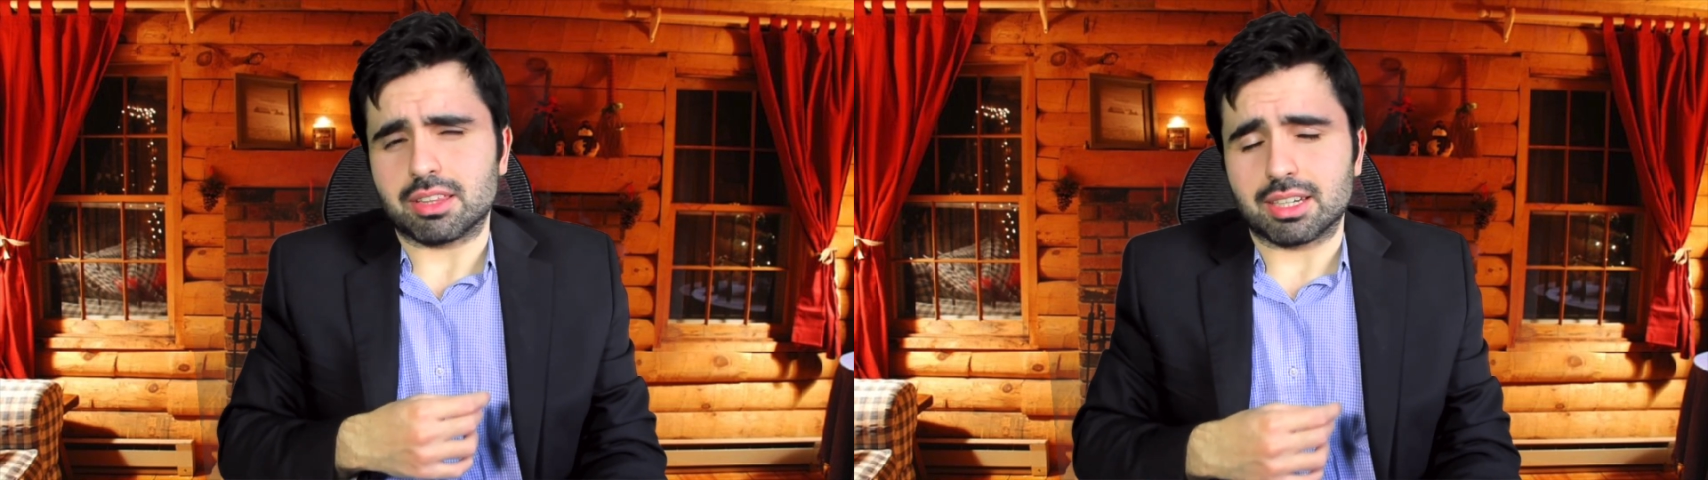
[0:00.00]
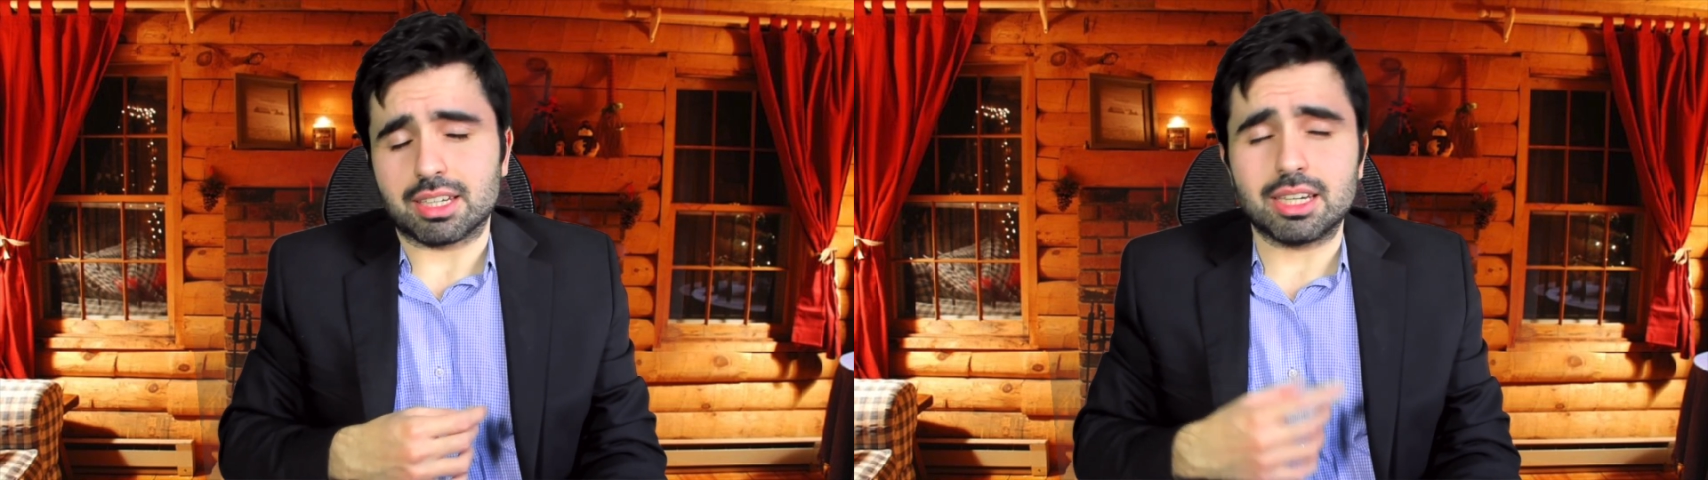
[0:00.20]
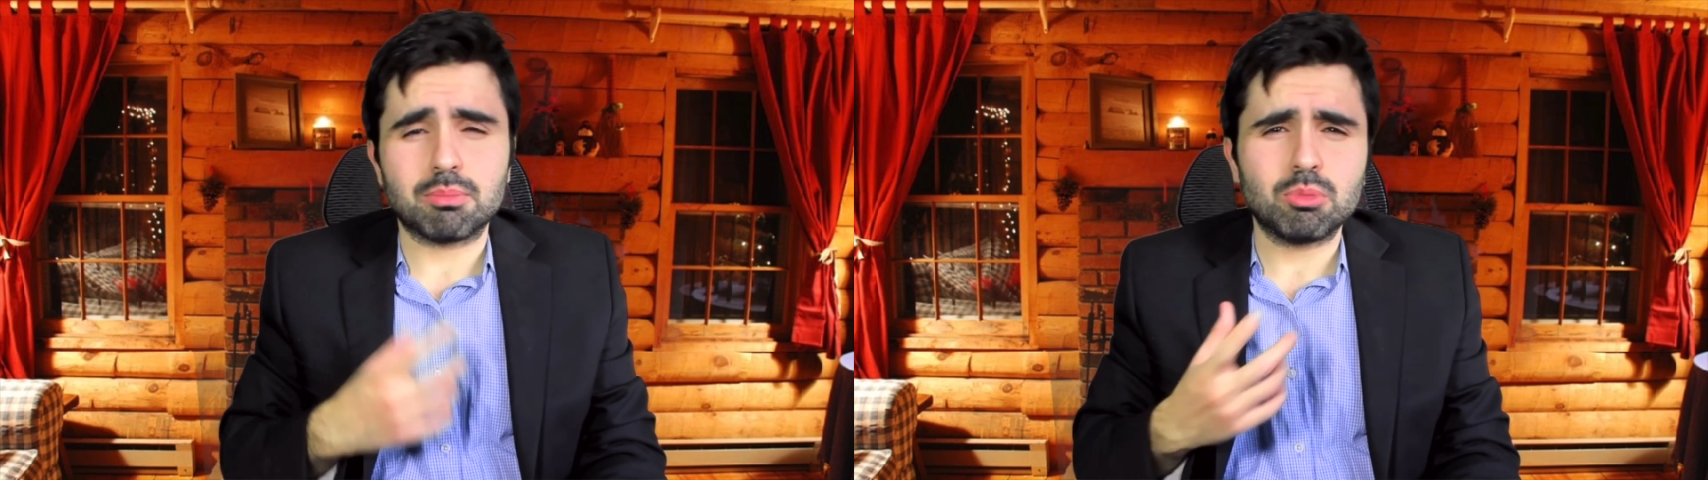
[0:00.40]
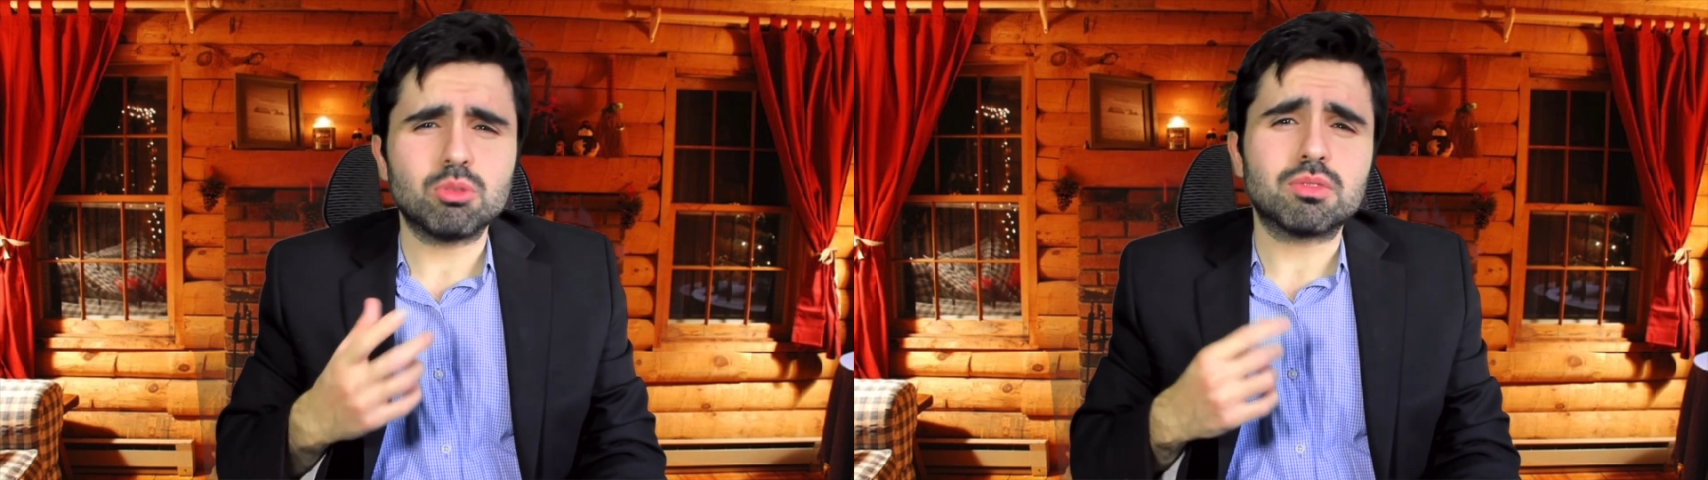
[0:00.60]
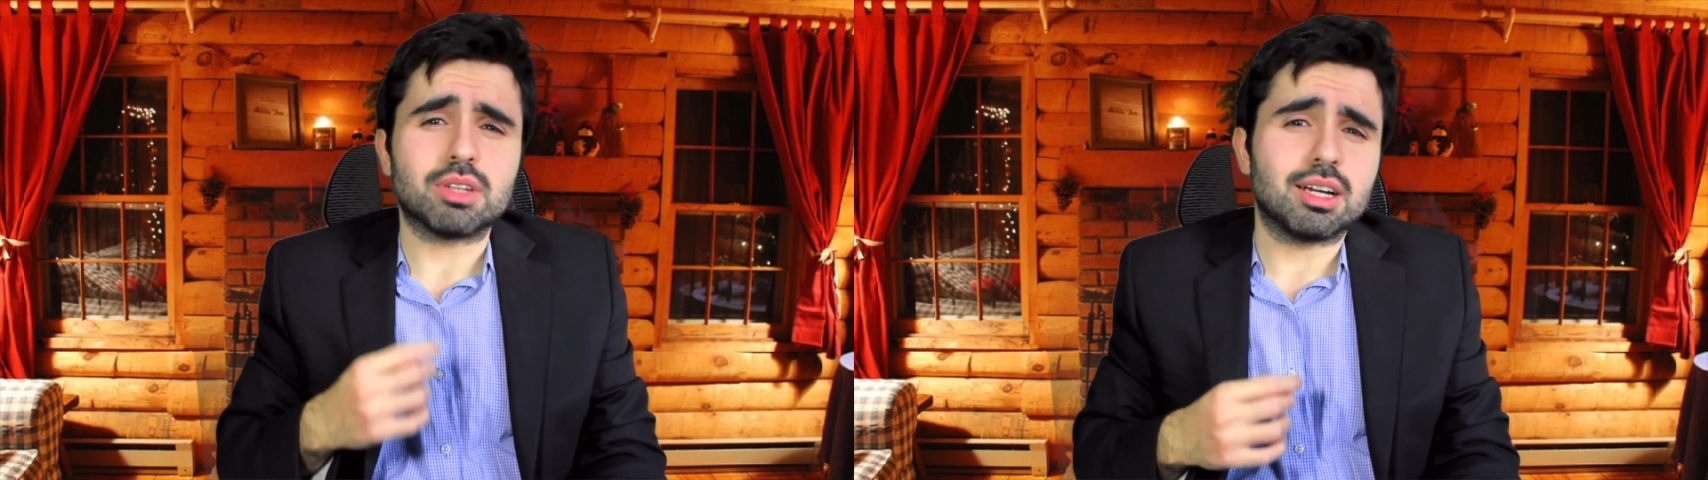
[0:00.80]
thing and had
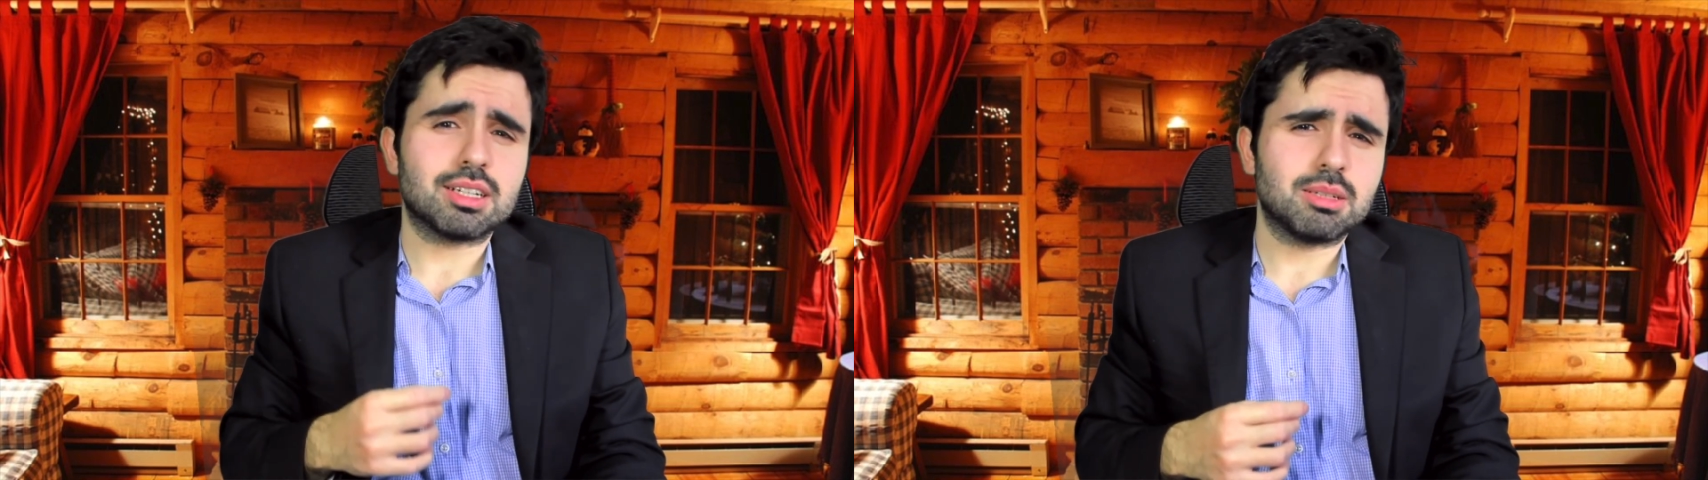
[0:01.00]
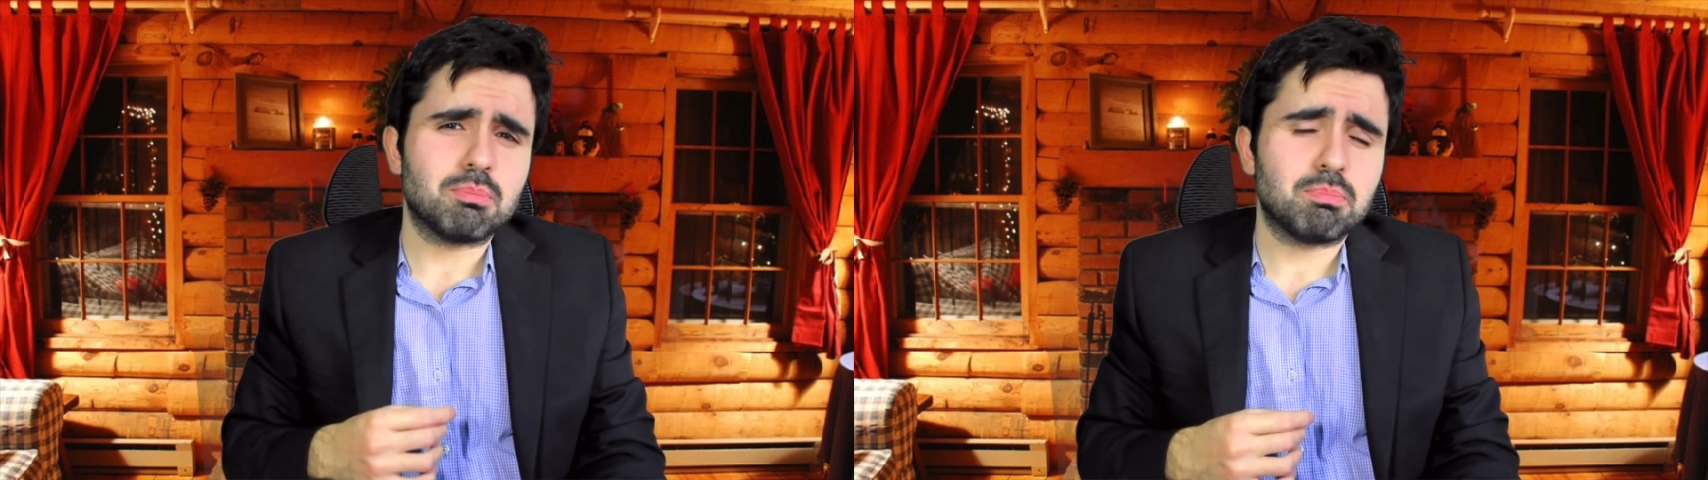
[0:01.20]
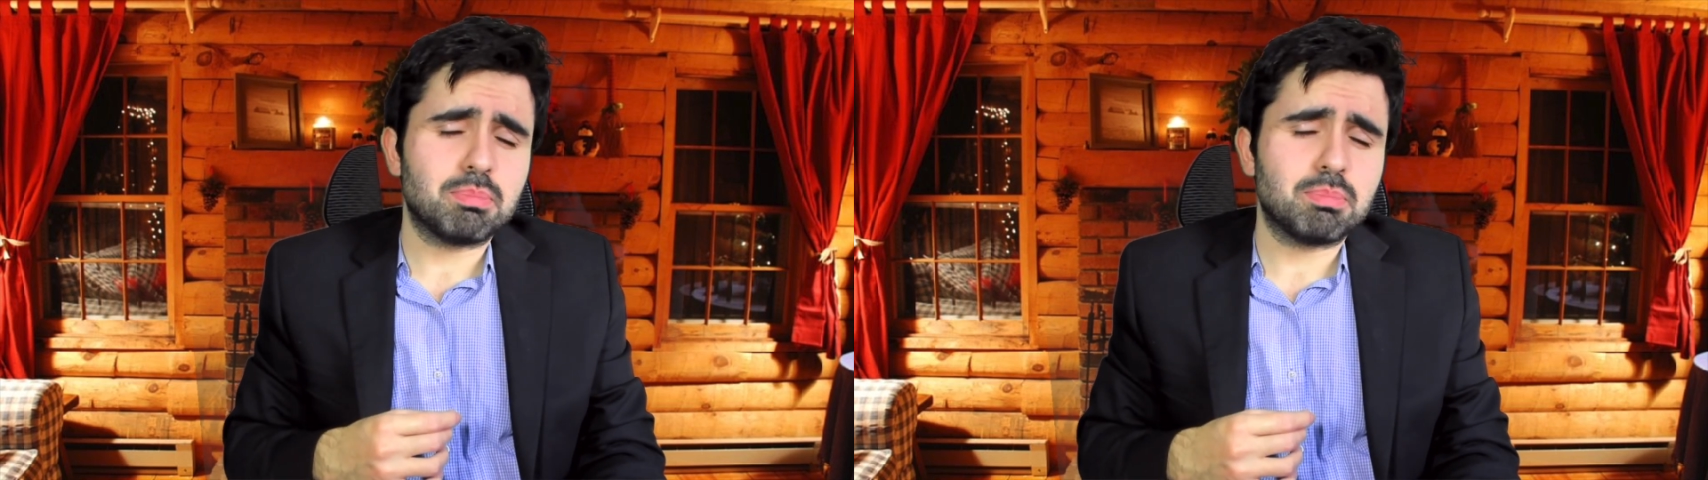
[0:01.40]
moved on to